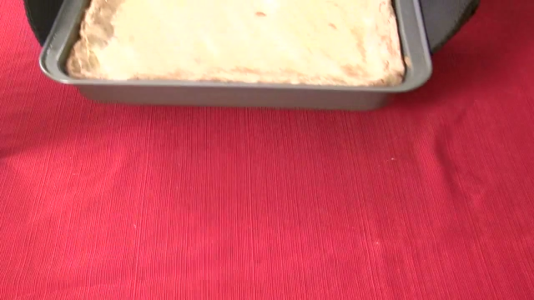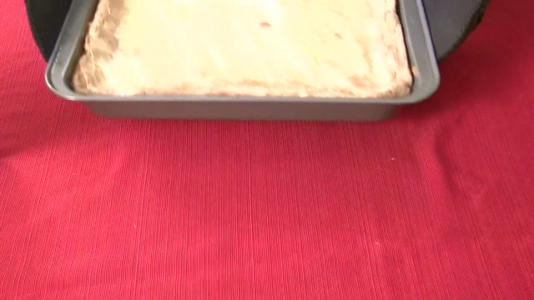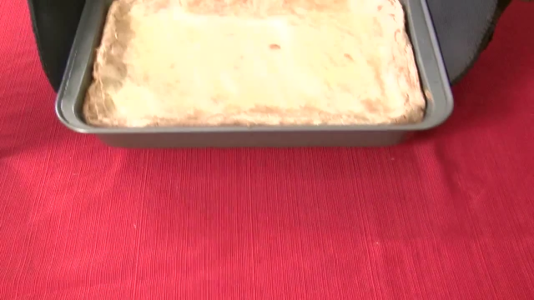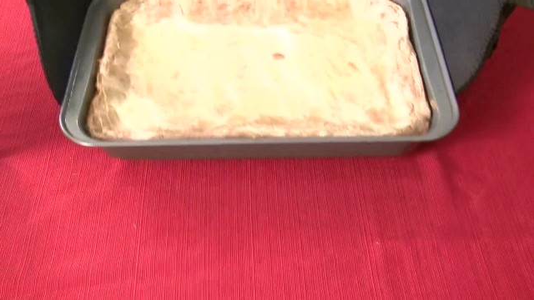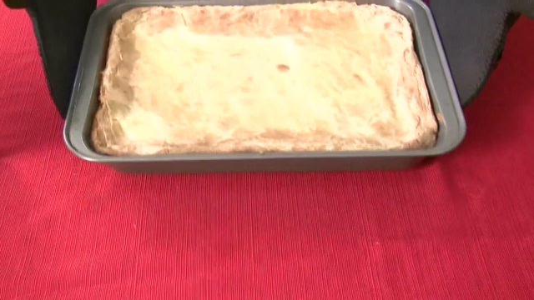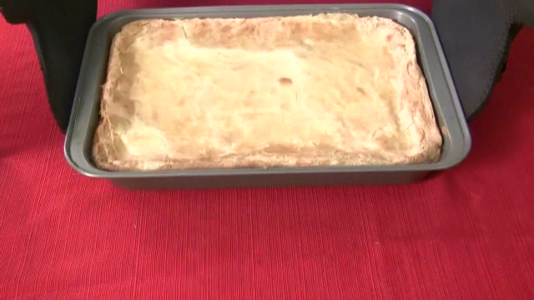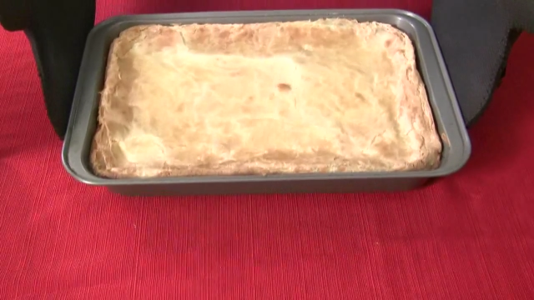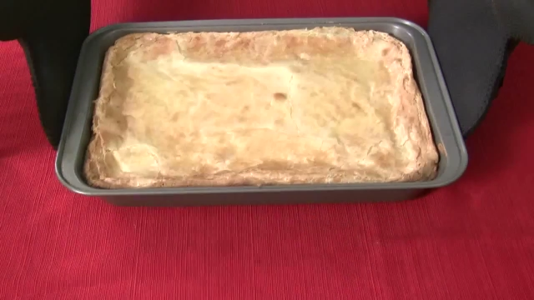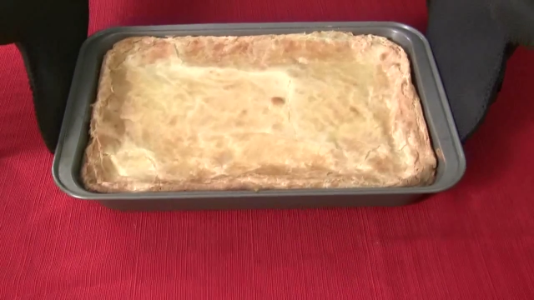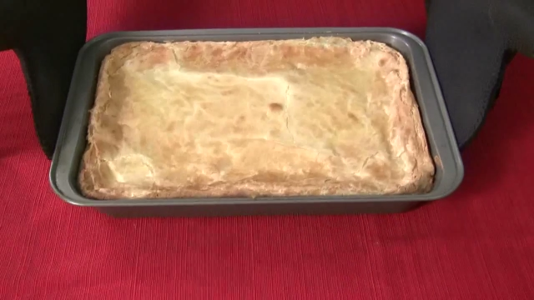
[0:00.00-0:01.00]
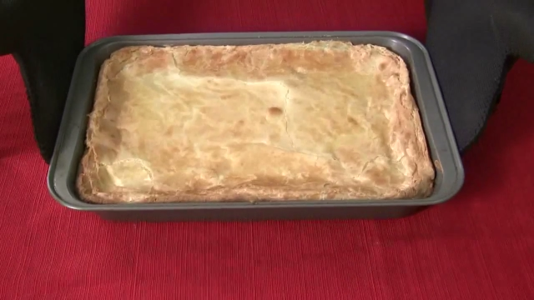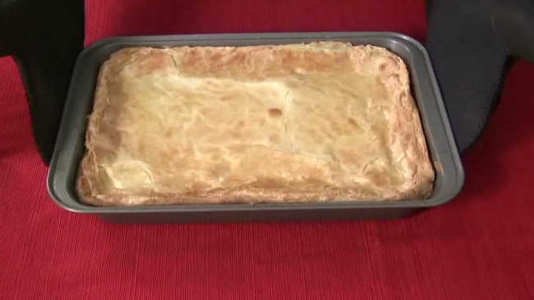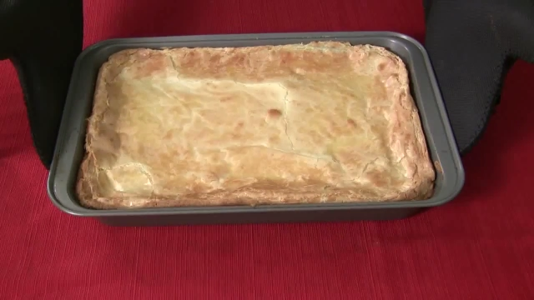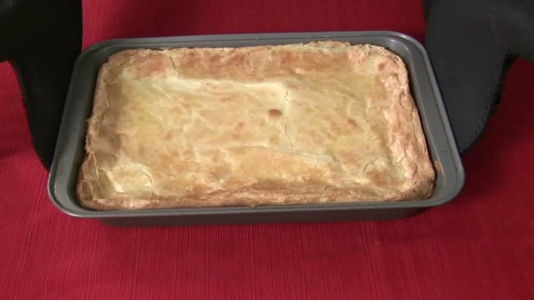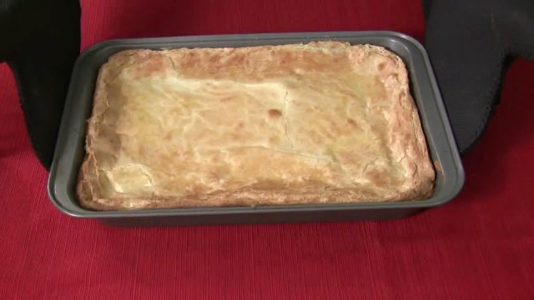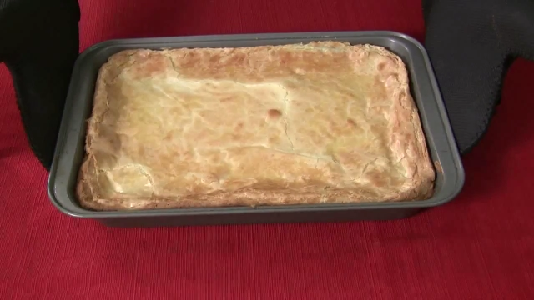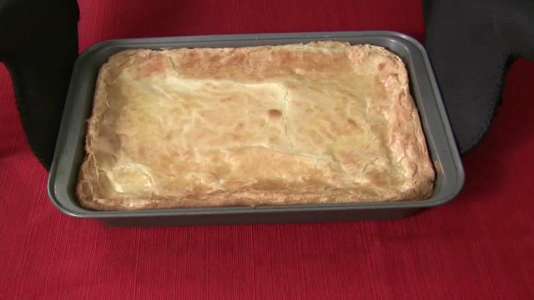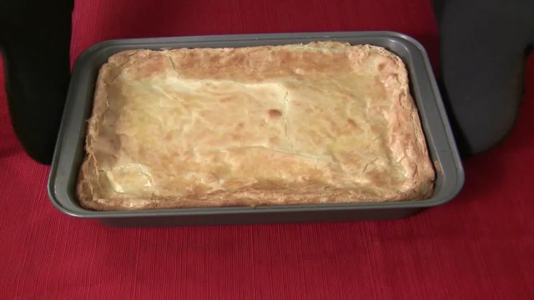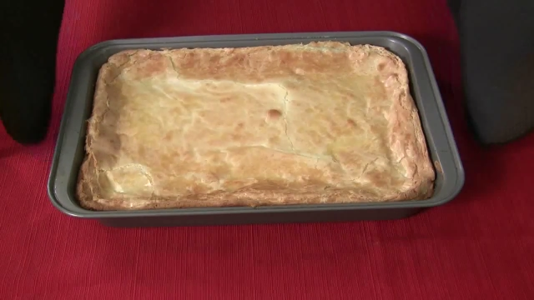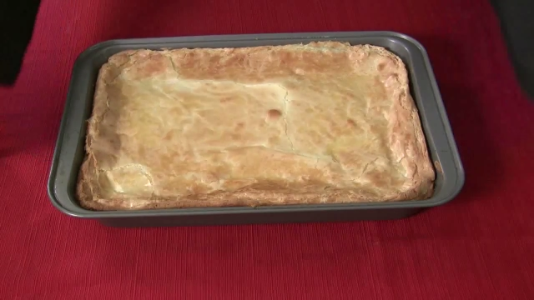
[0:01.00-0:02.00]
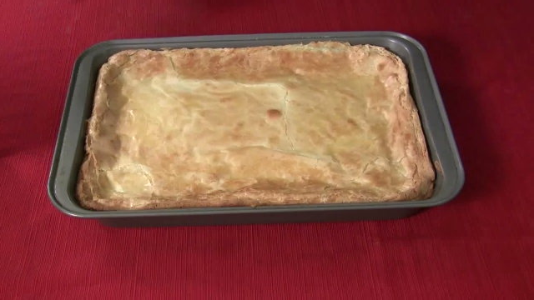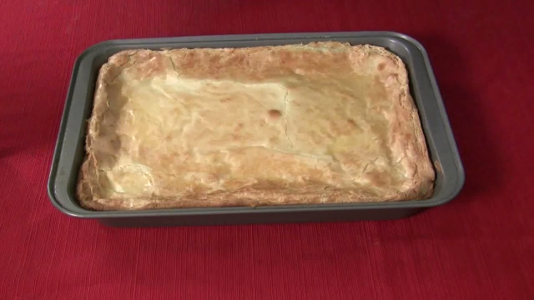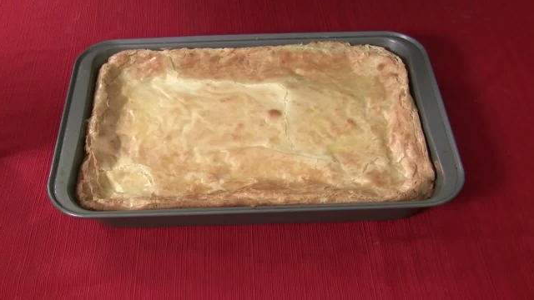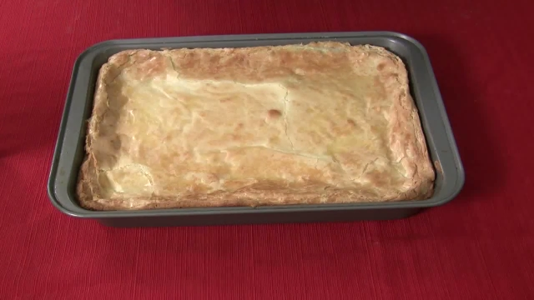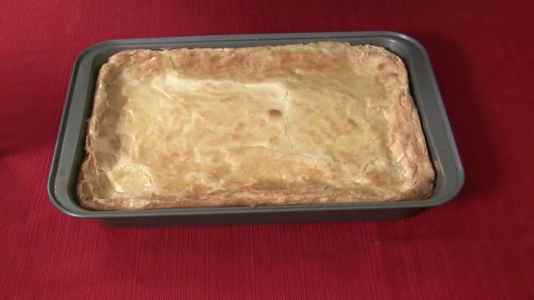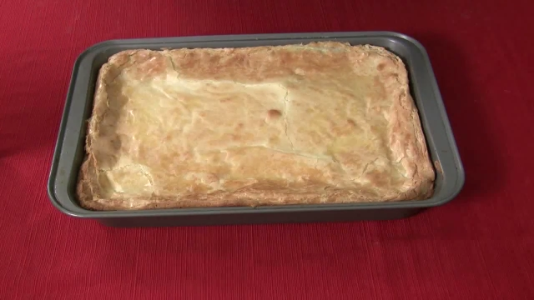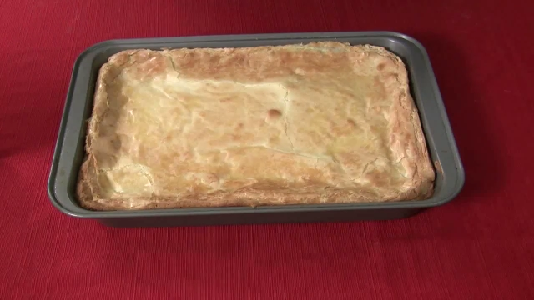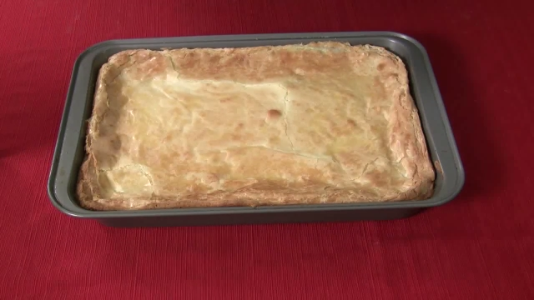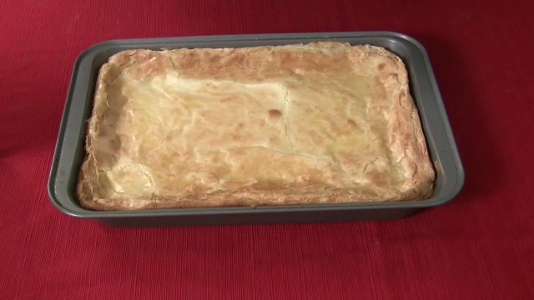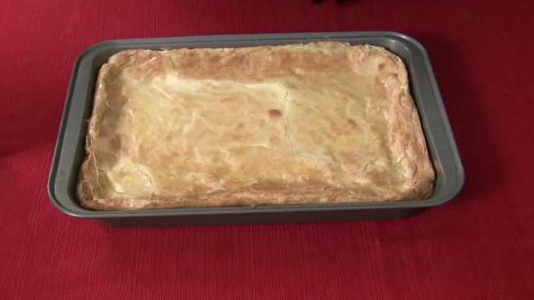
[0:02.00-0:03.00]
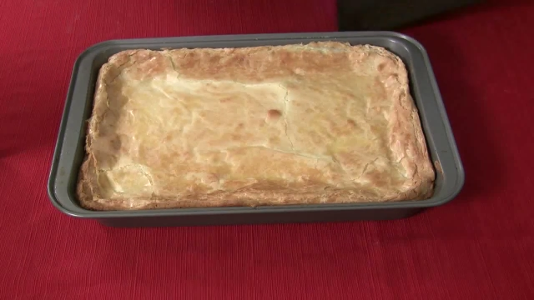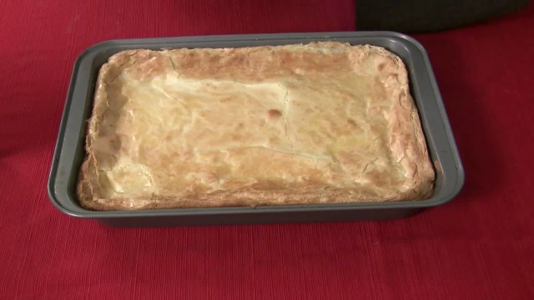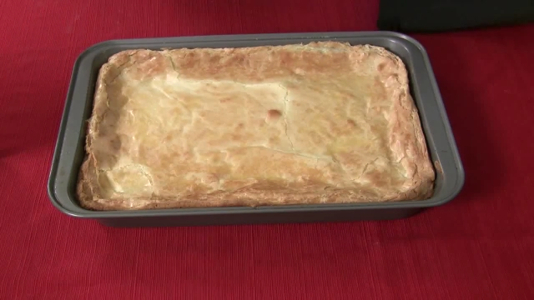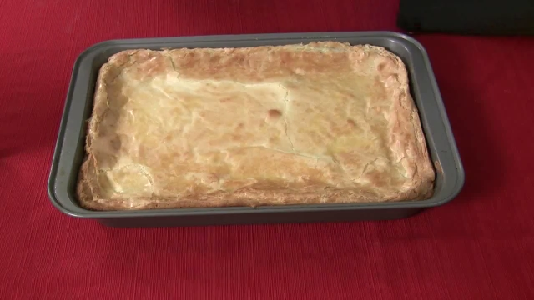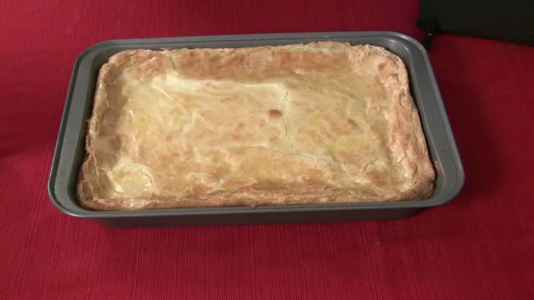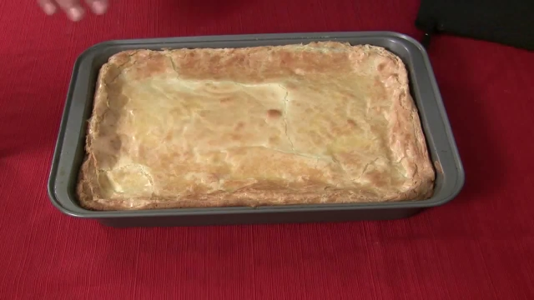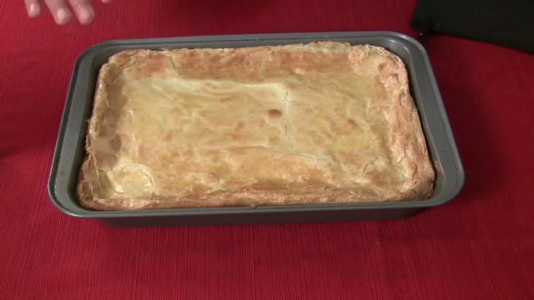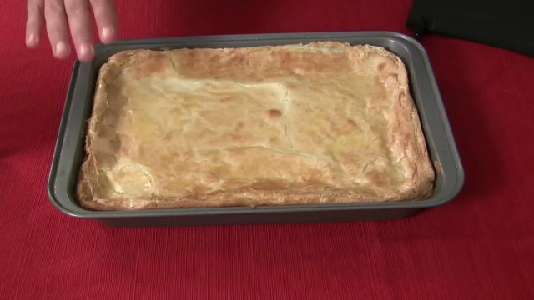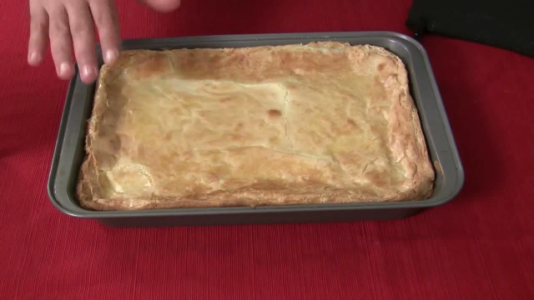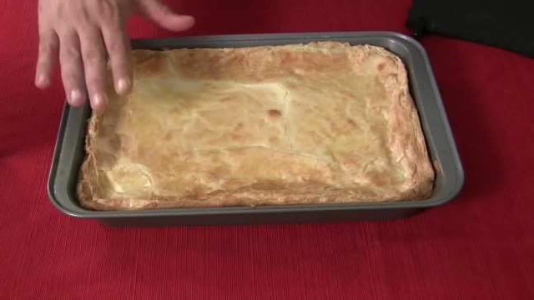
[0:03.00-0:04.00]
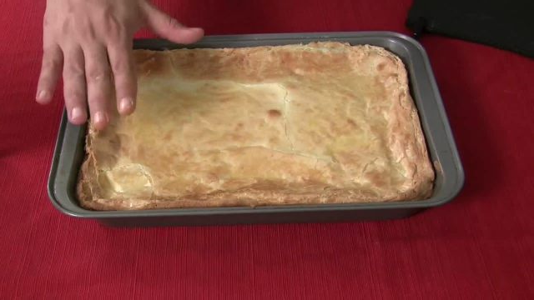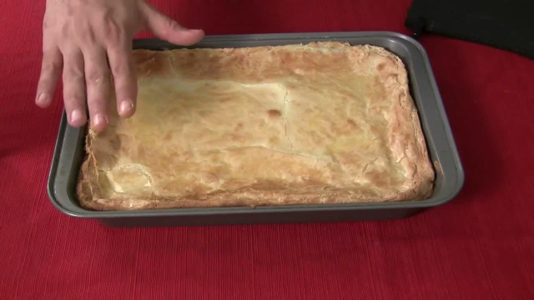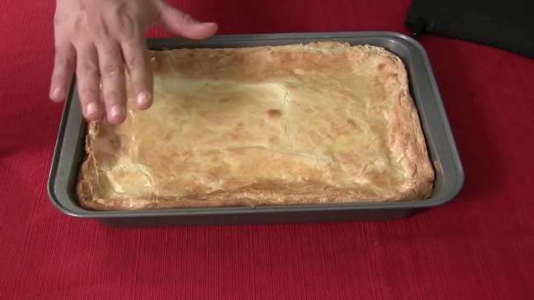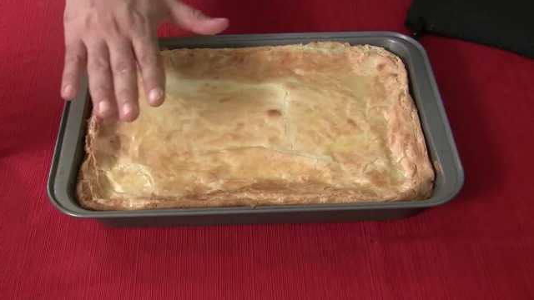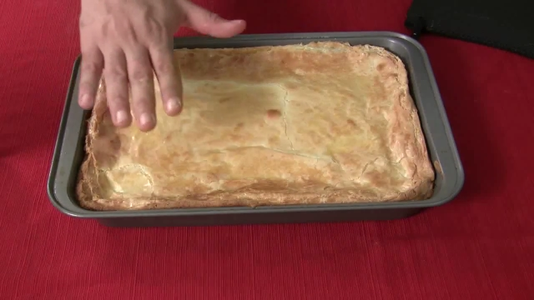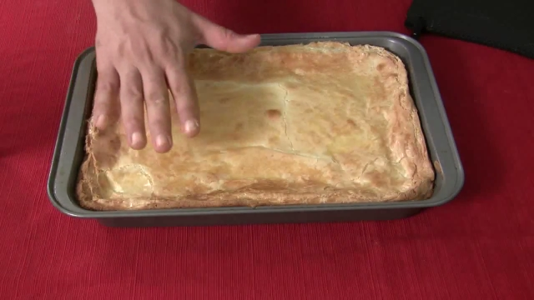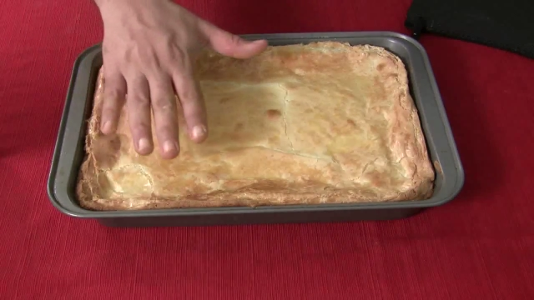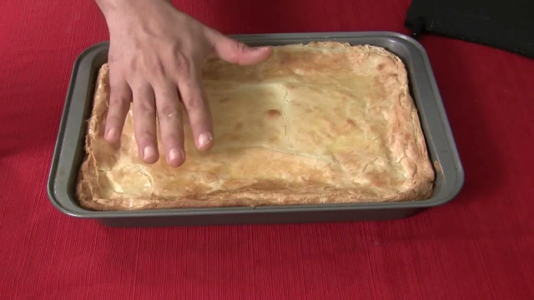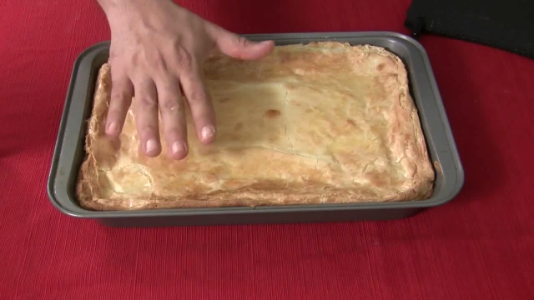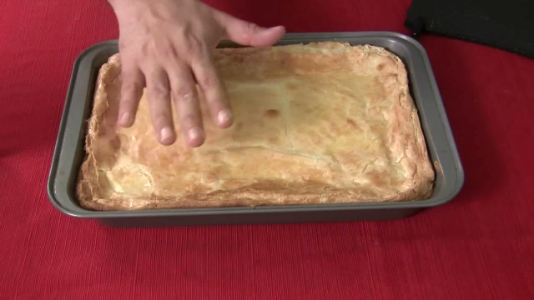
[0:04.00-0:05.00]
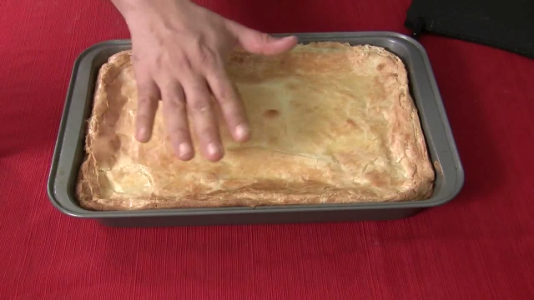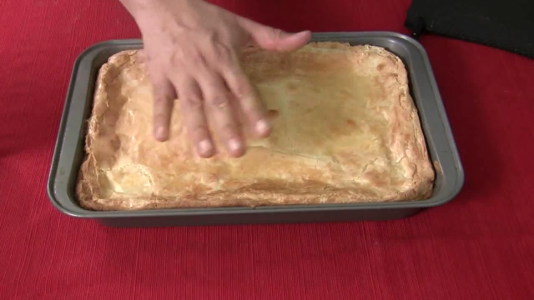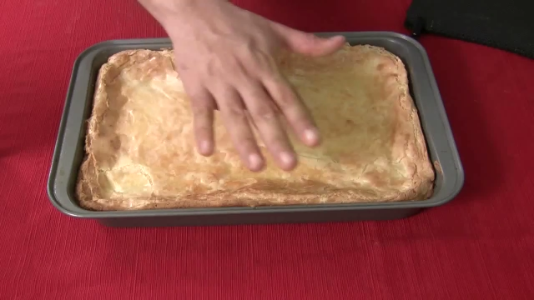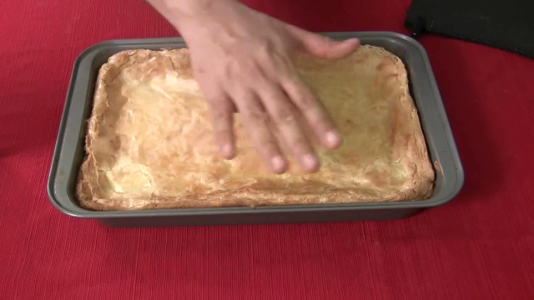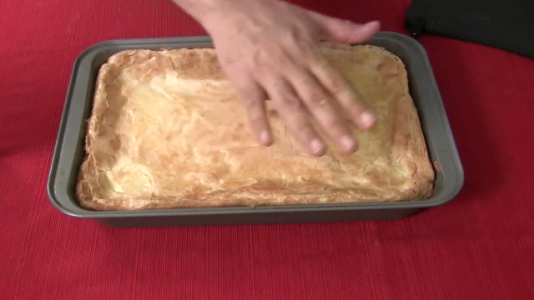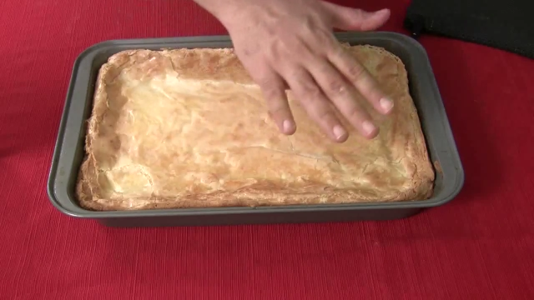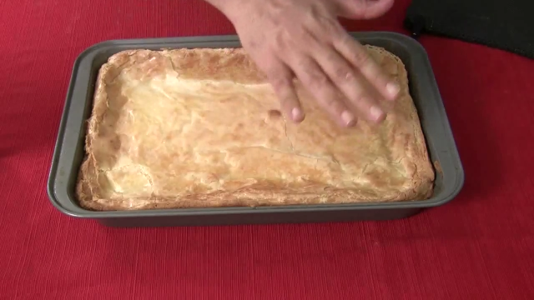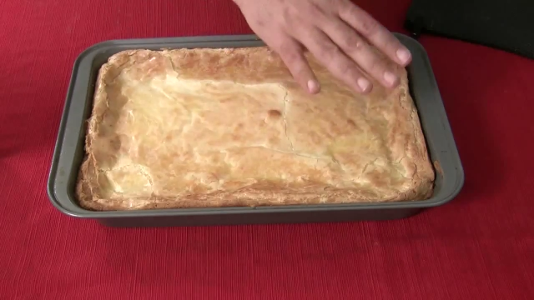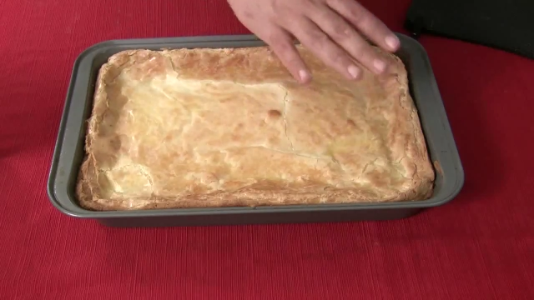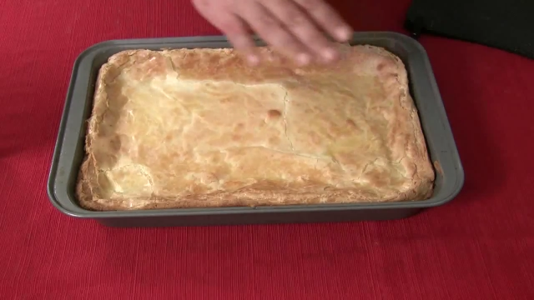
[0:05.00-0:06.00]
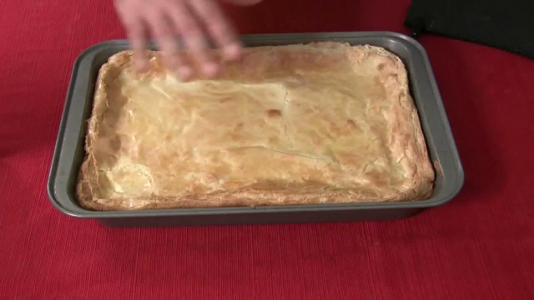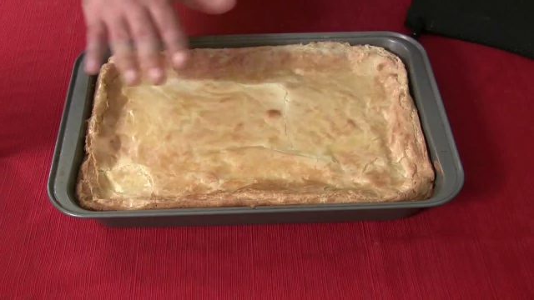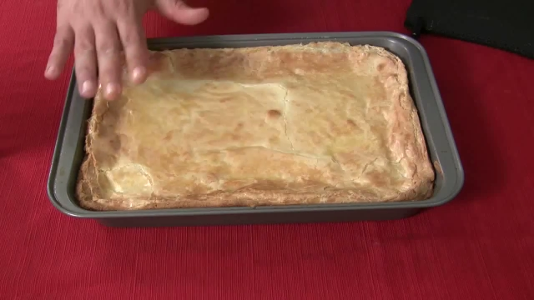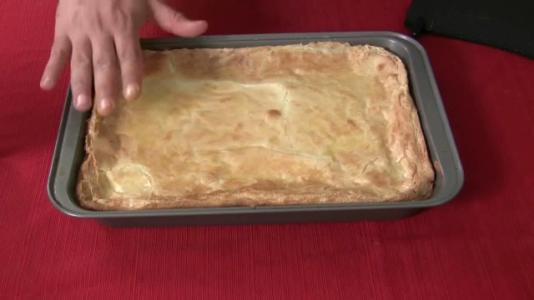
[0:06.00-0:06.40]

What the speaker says: Nobody's mouth can be seen.